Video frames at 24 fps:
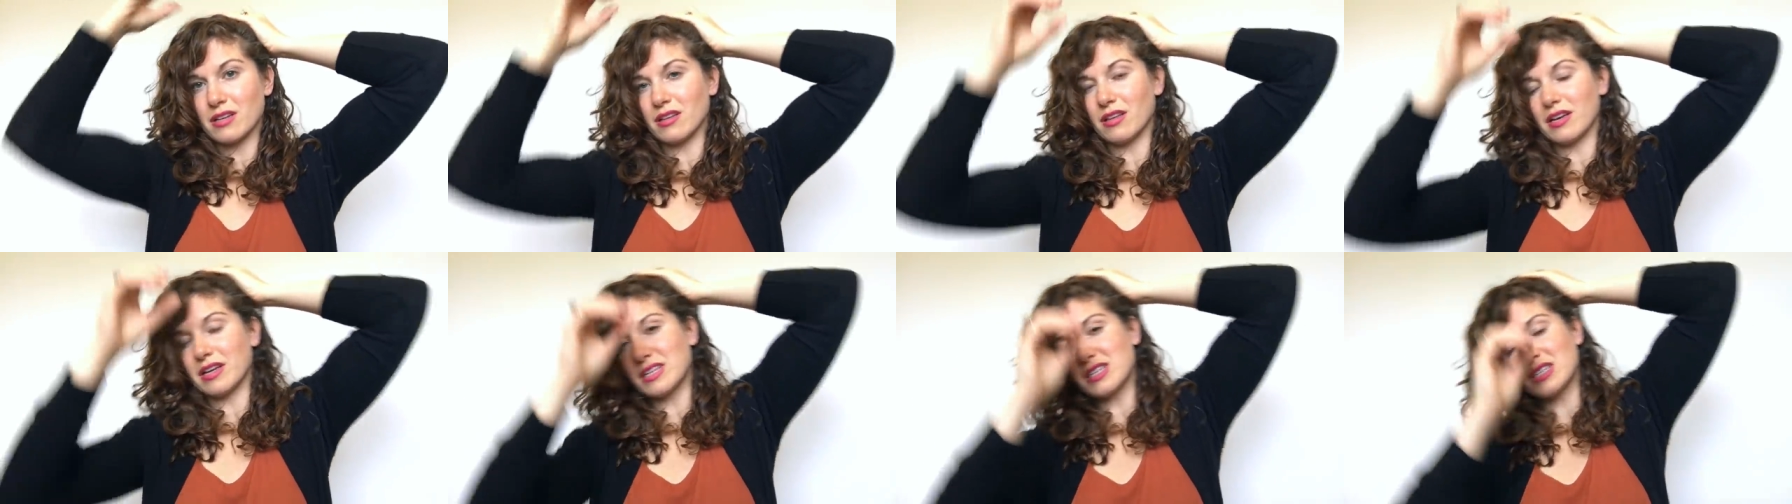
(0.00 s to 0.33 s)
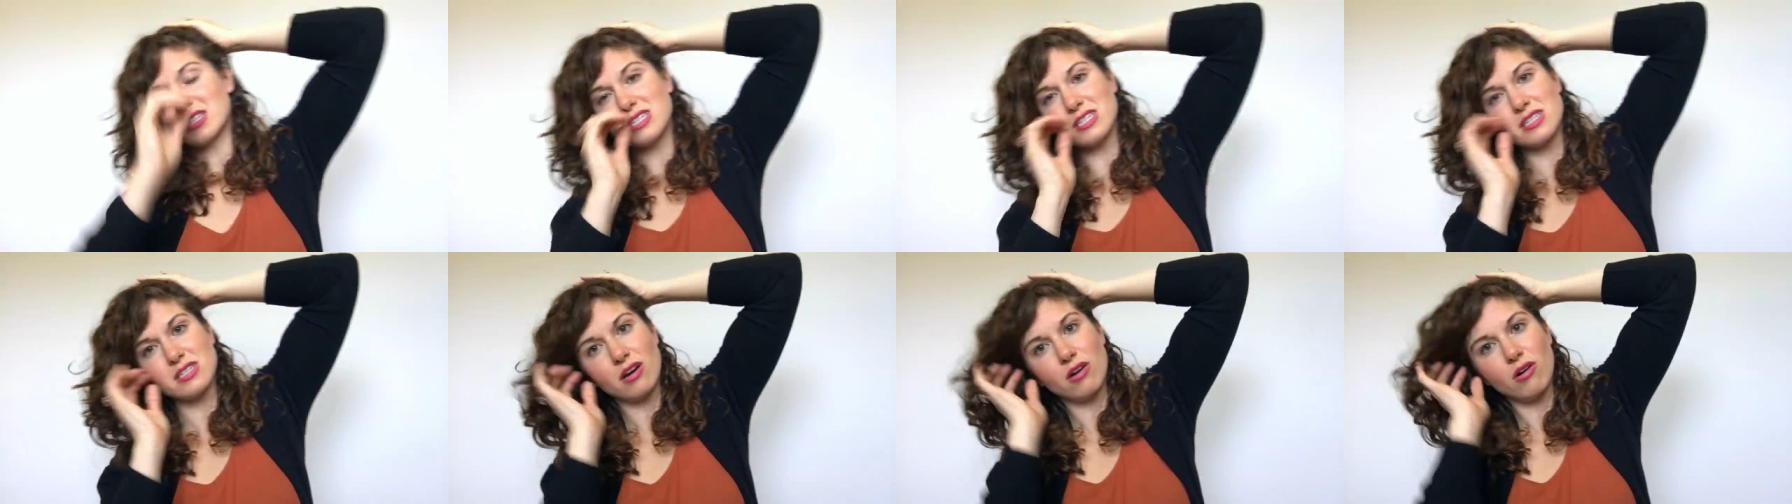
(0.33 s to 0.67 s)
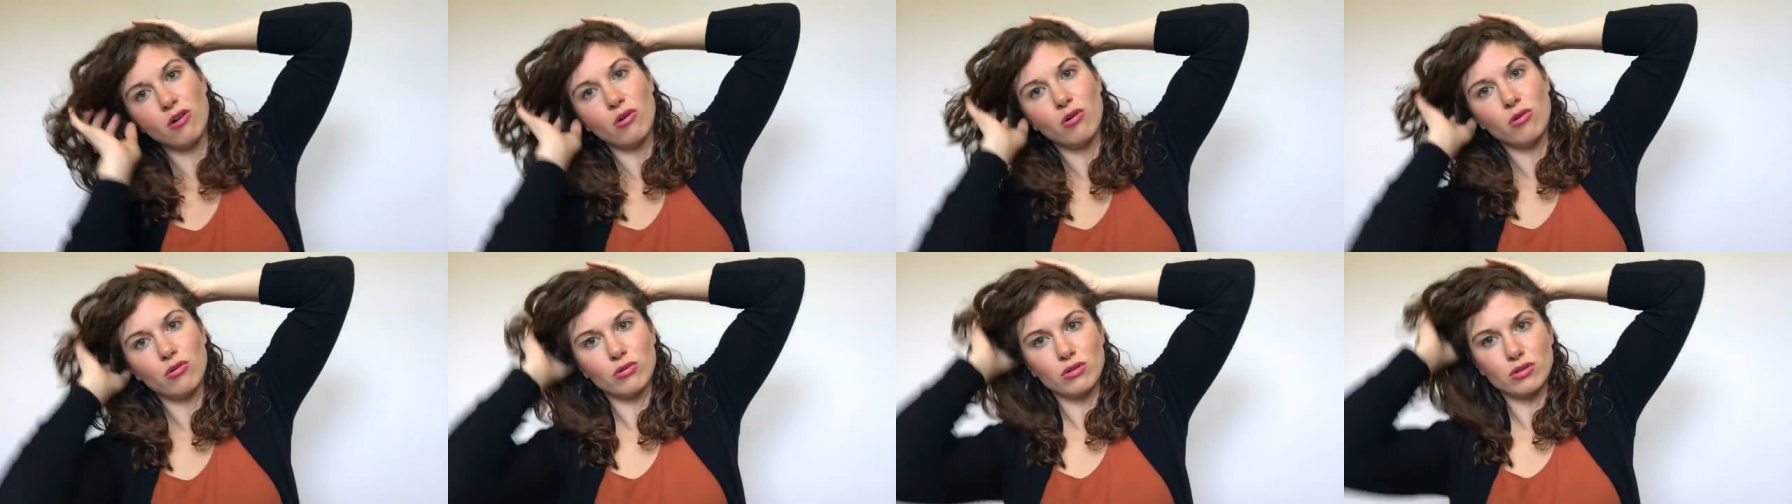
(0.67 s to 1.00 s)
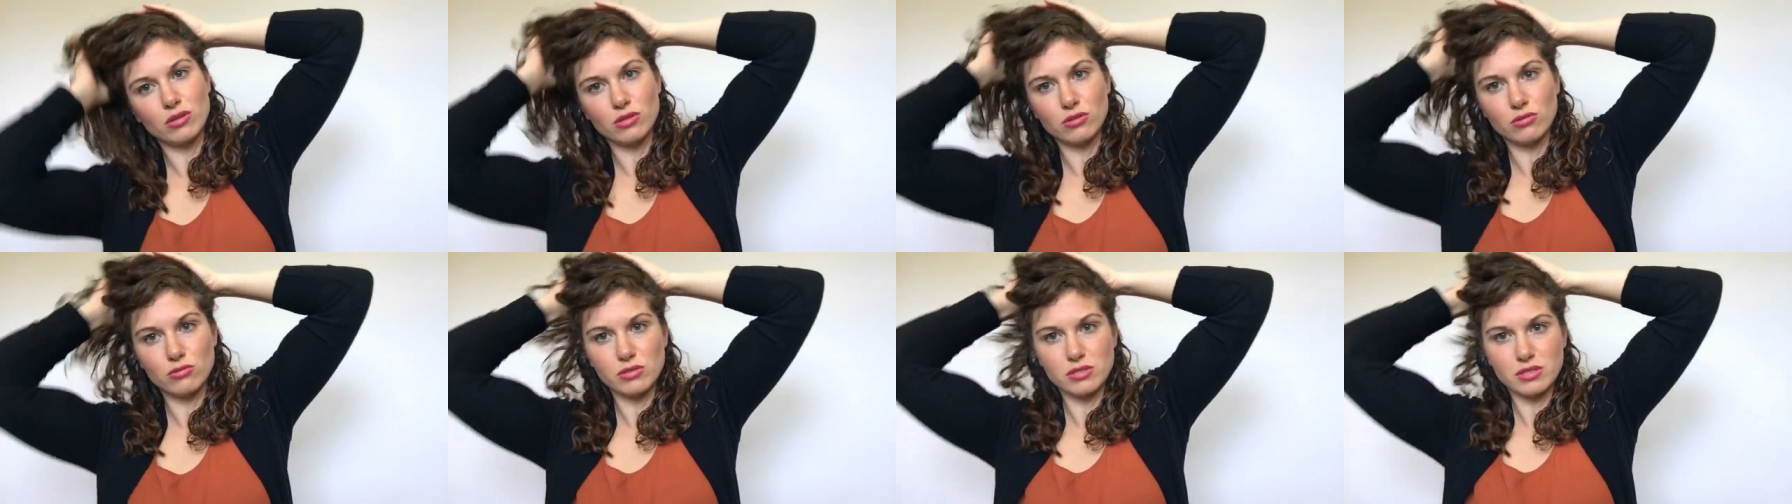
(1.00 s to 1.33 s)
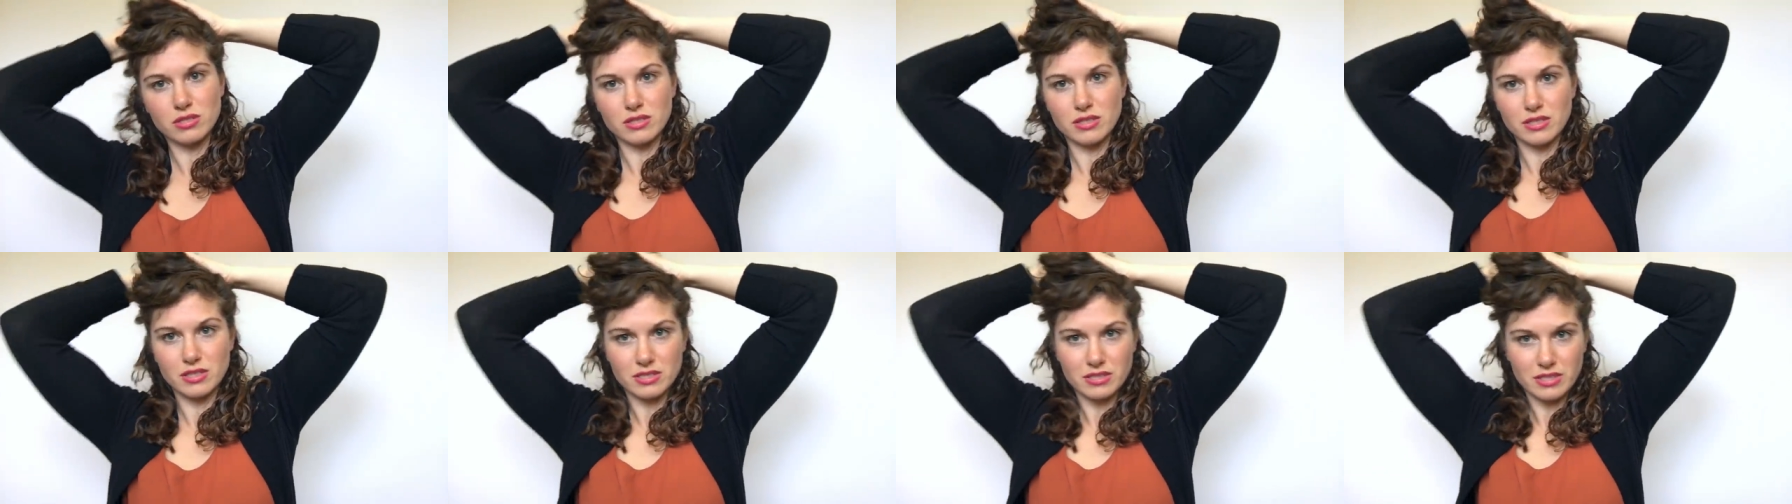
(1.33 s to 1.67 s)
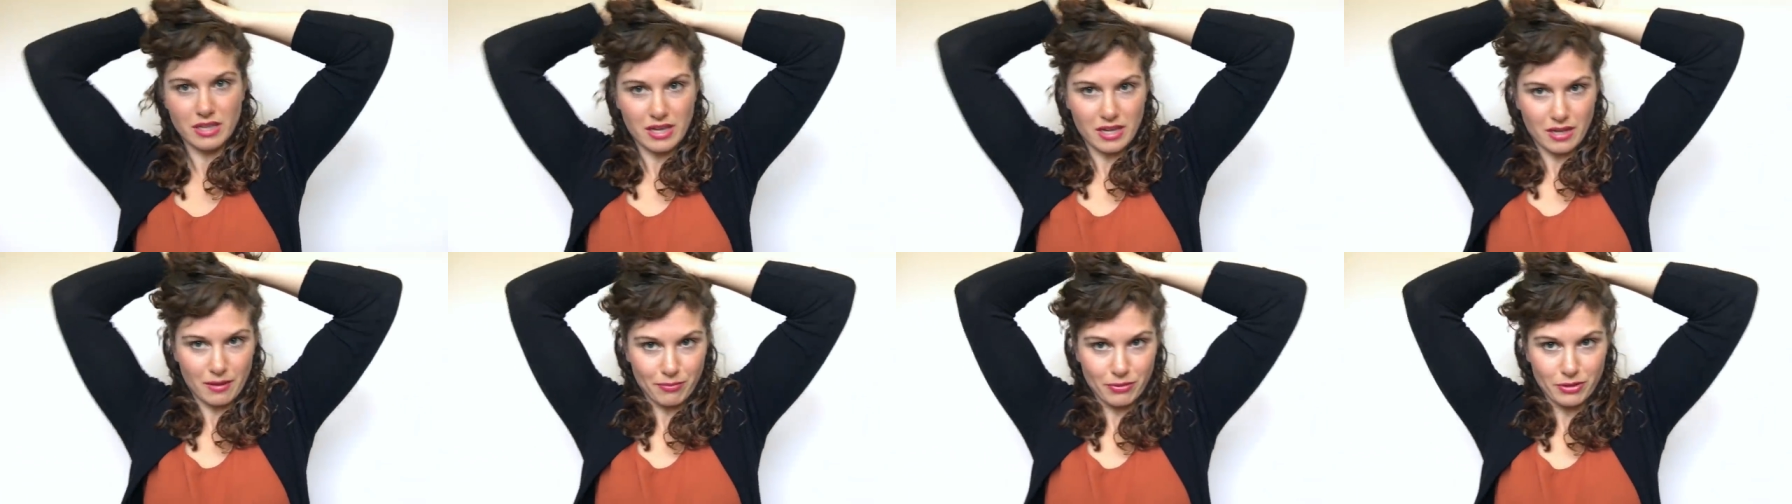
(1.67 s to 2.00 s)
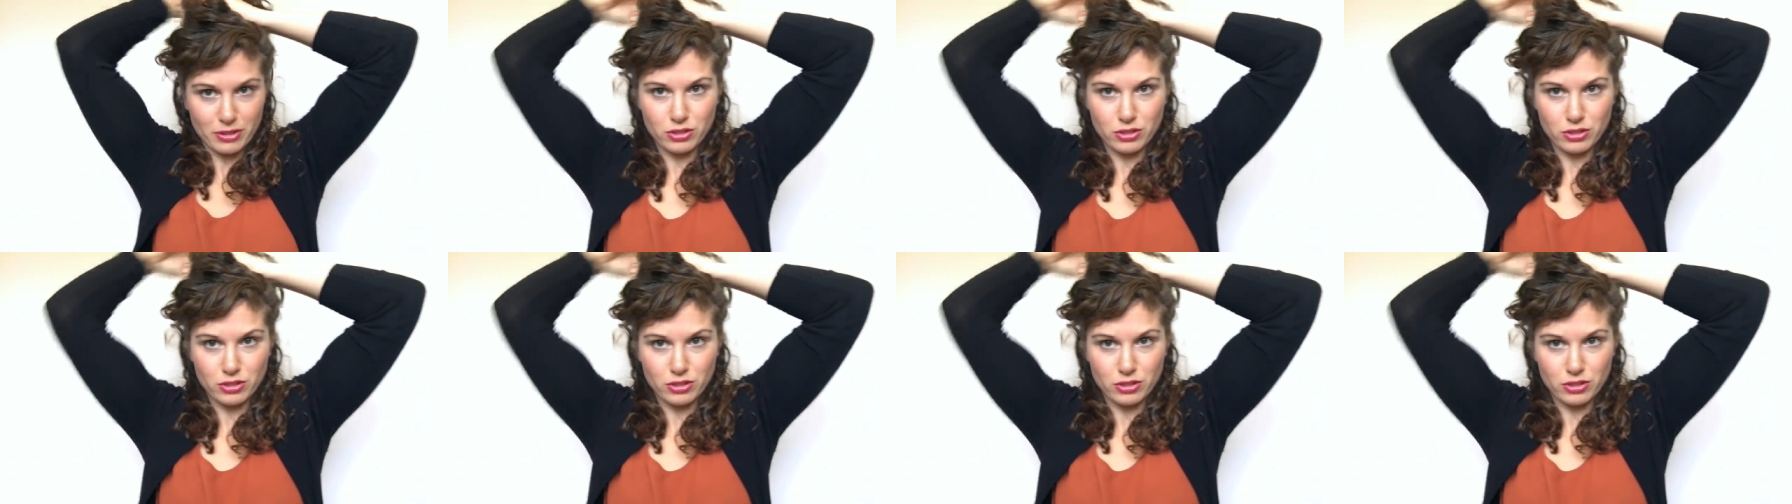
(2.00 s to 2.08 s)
like so loosely, take up